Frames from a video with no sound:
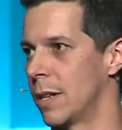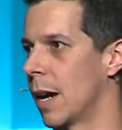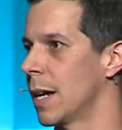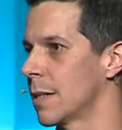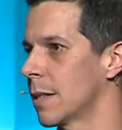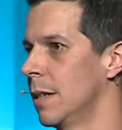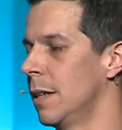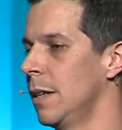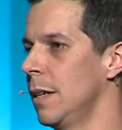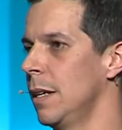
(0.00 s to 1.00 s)
dies.
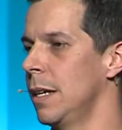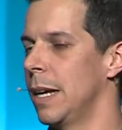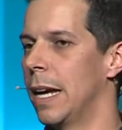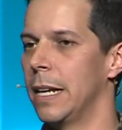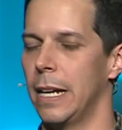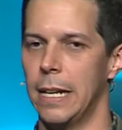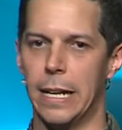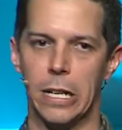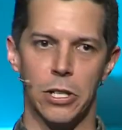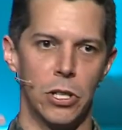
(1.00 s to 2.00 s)
And he
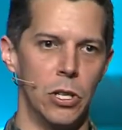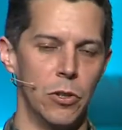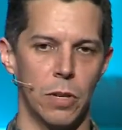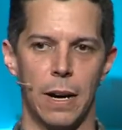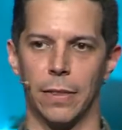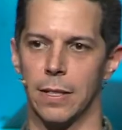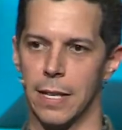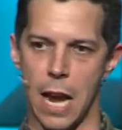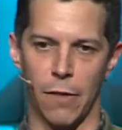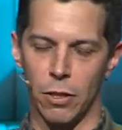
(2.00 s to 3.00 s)
hears news about this,
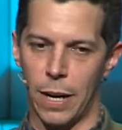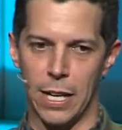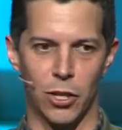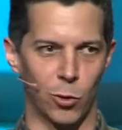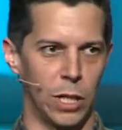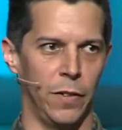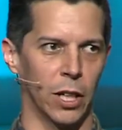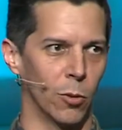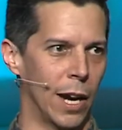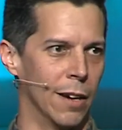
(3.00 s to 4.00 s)
and everybody's grieving
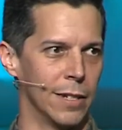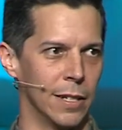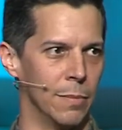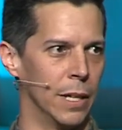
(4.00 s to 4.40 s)
around him.